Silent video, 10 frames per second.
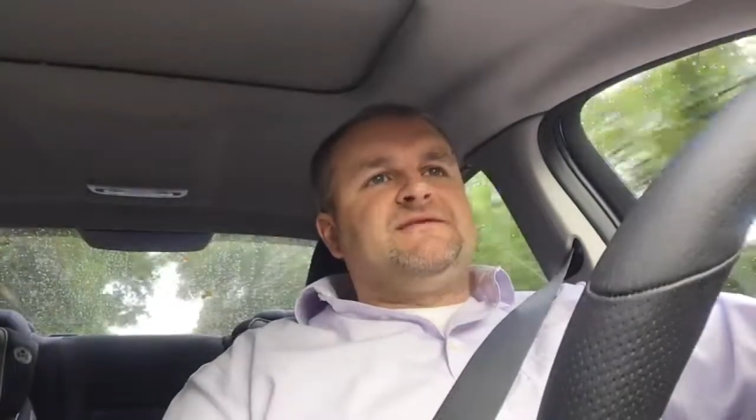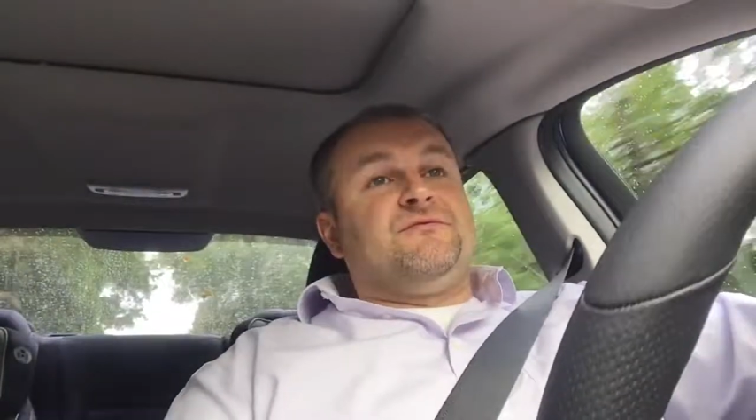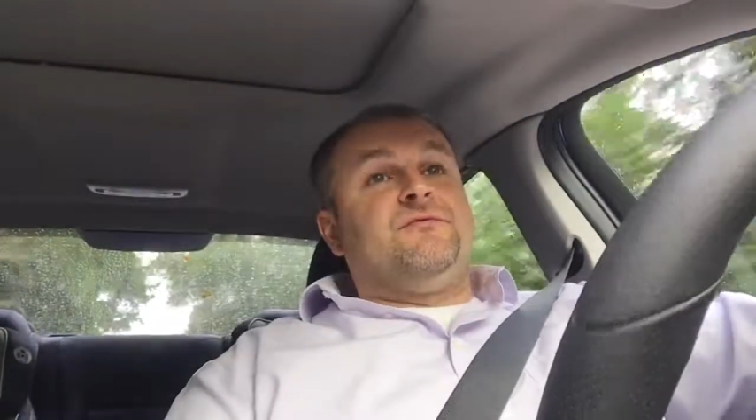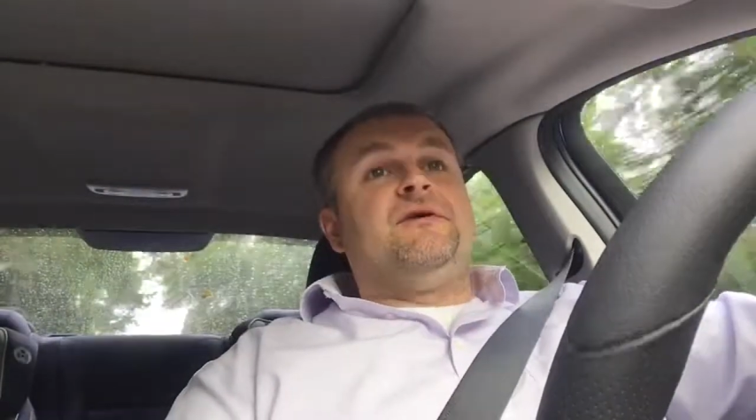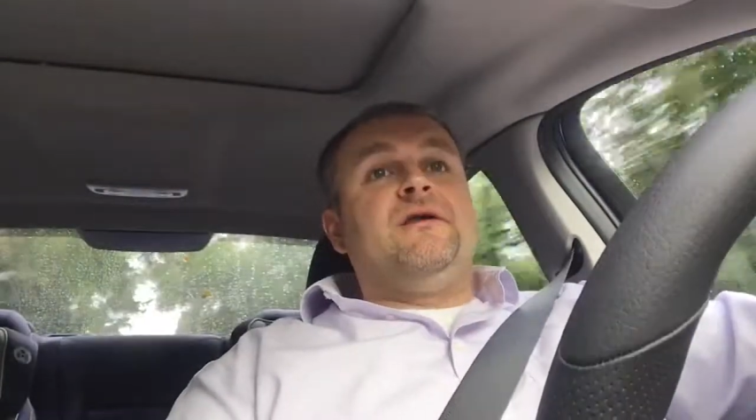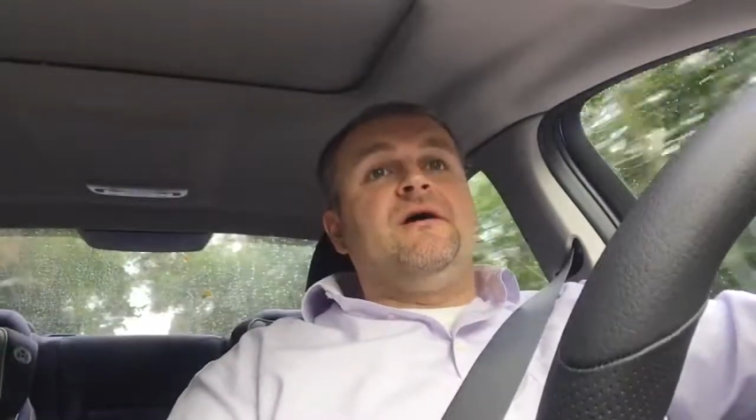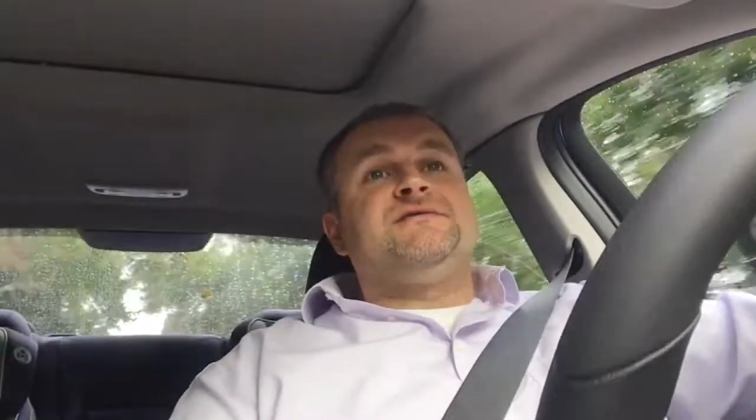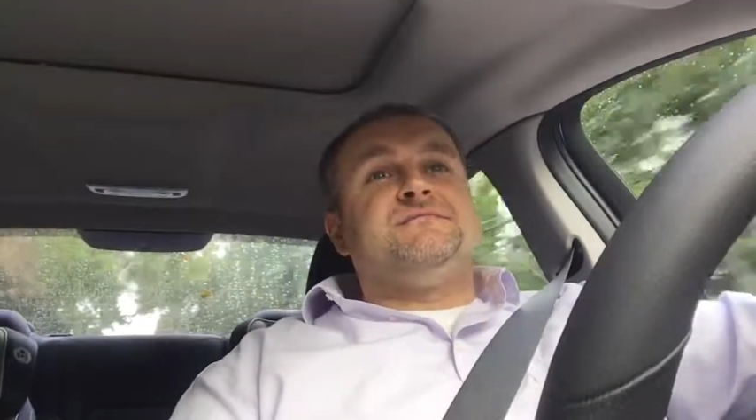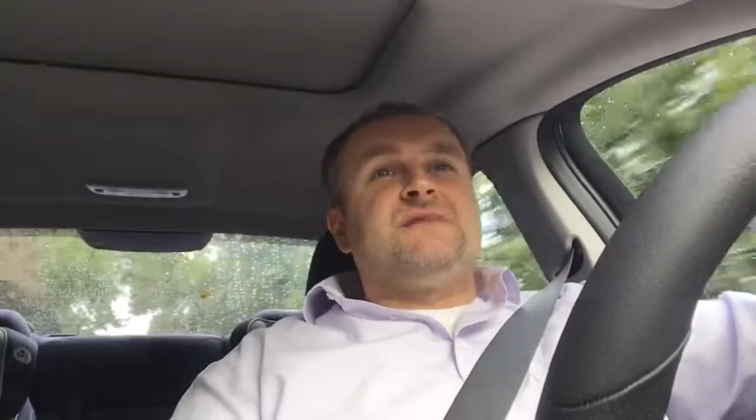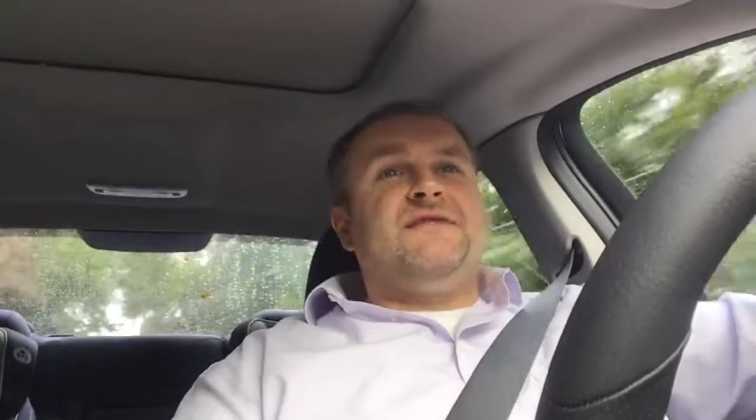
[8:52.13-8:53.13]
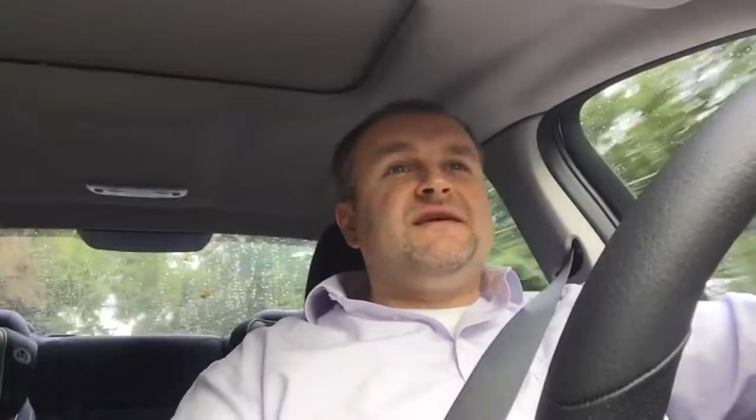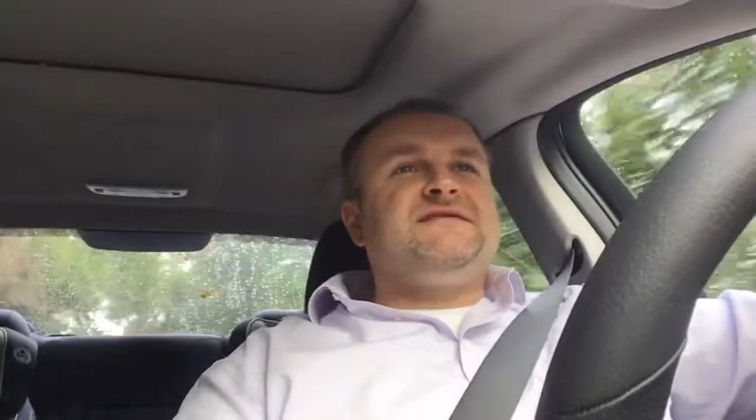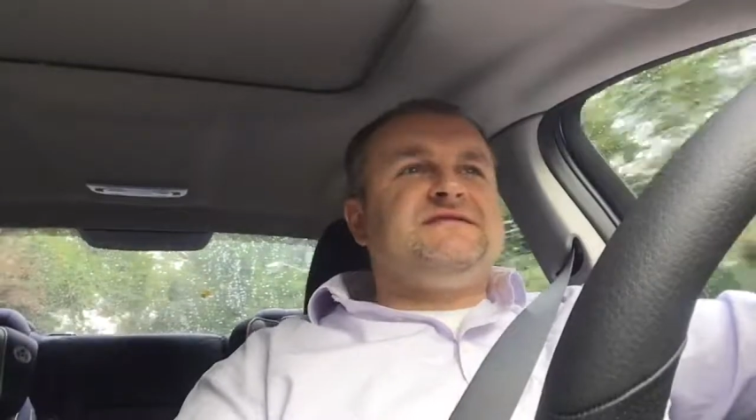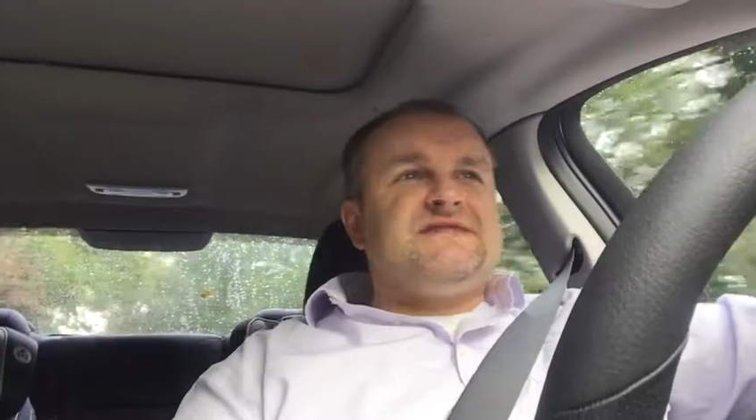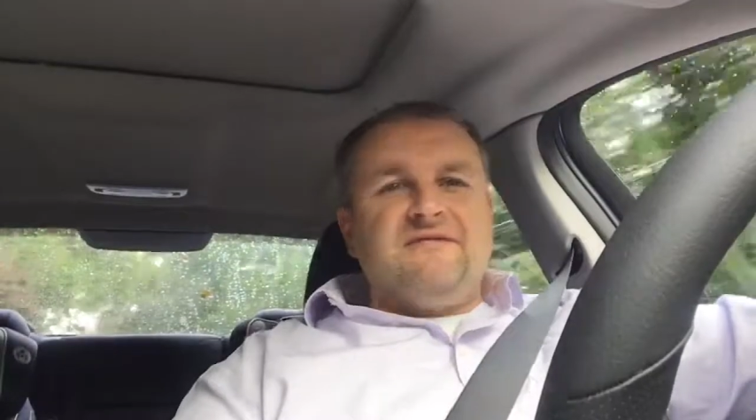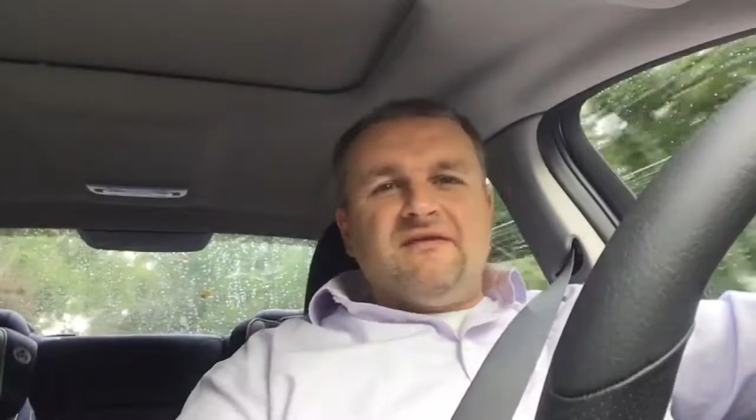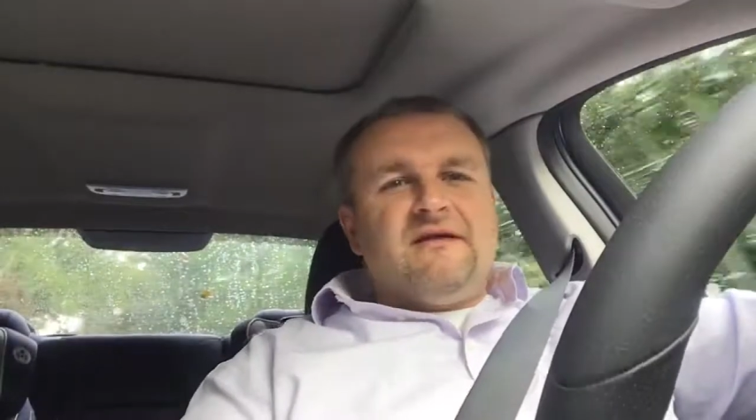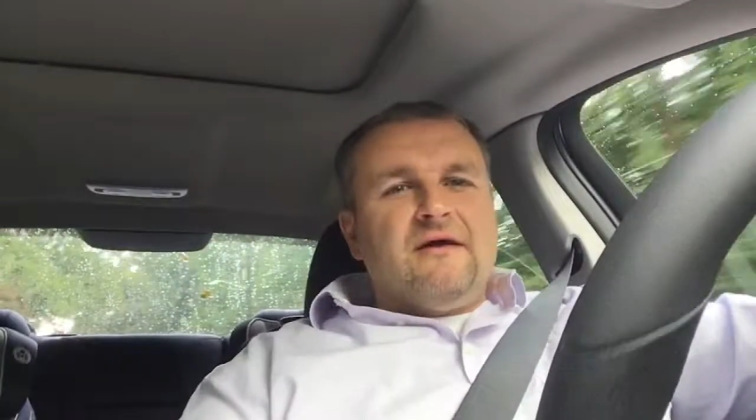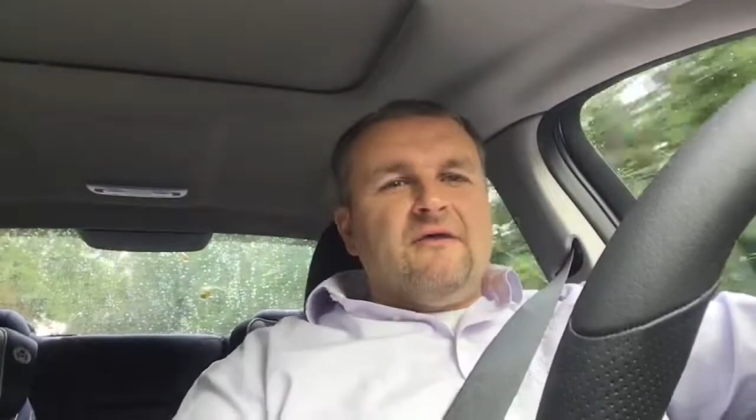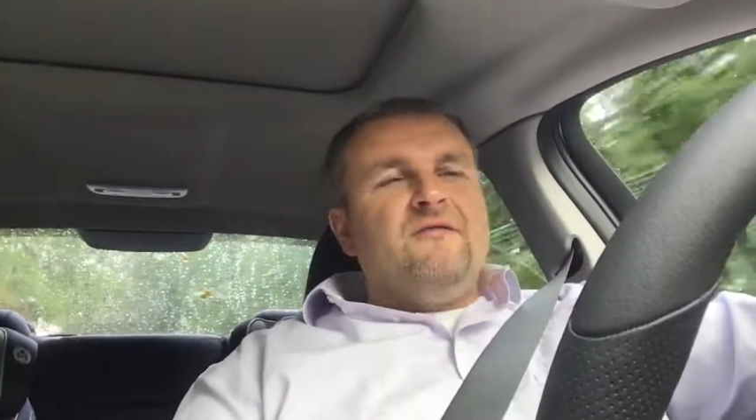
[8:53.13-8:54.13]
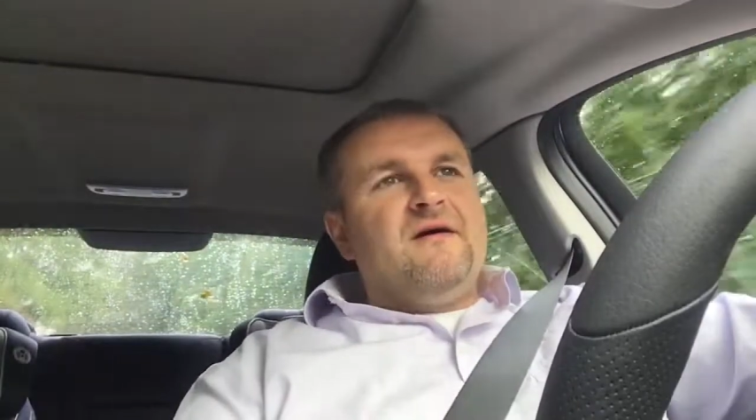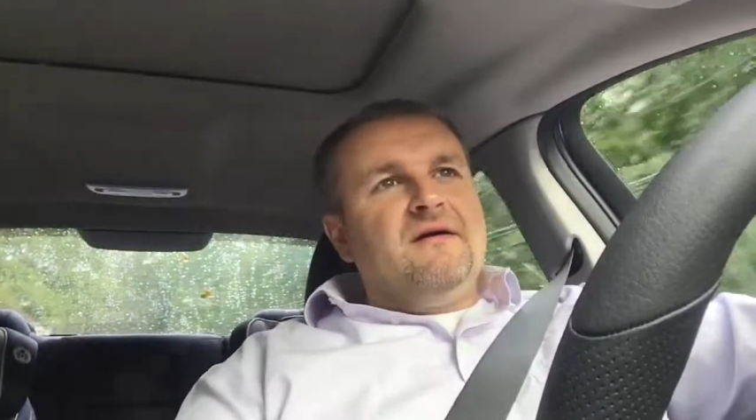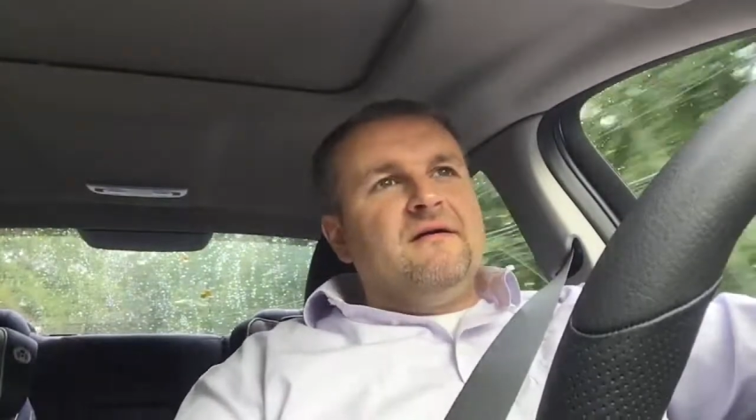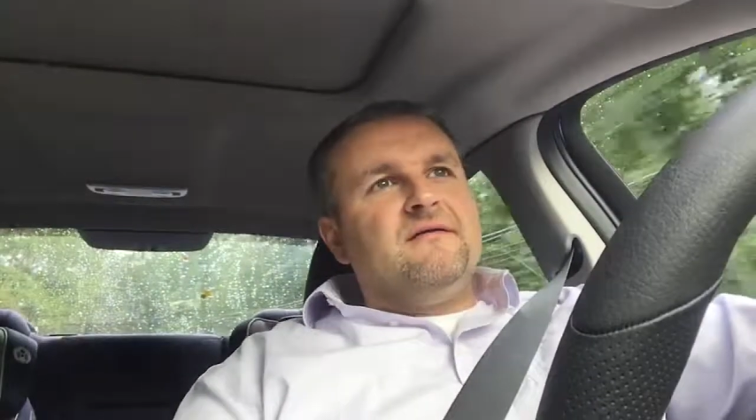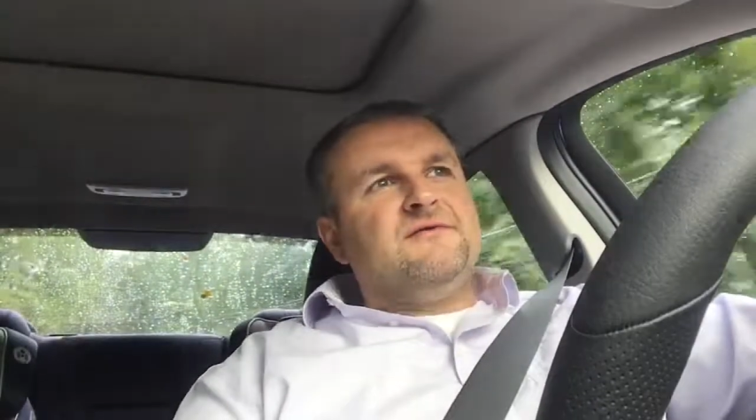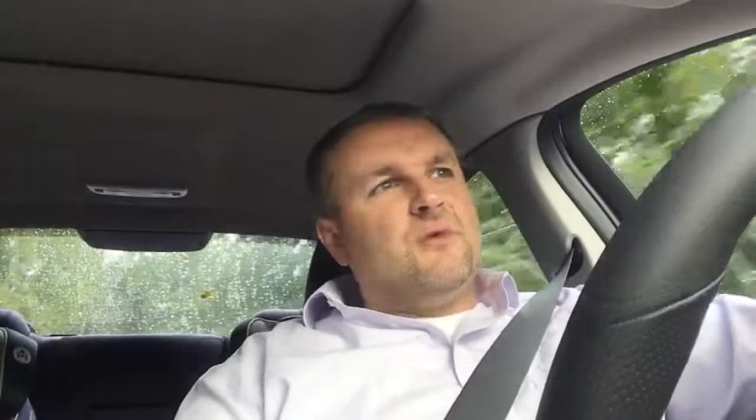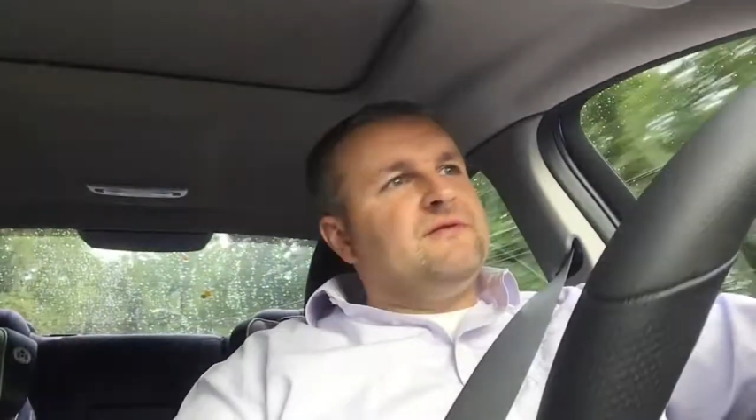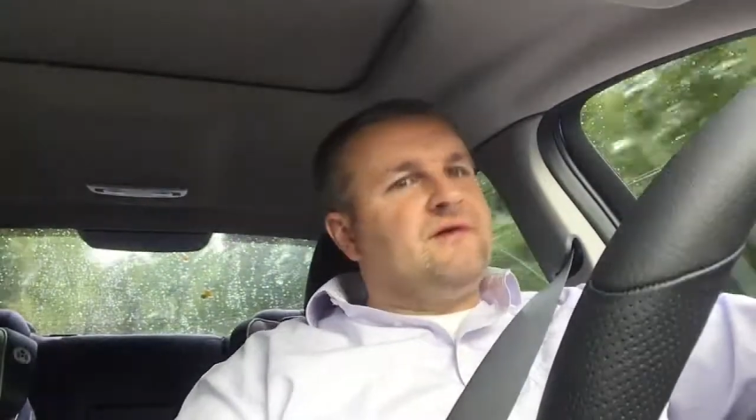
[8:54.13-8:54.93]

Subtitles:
a really awesome, I think it's a 70 Nova twin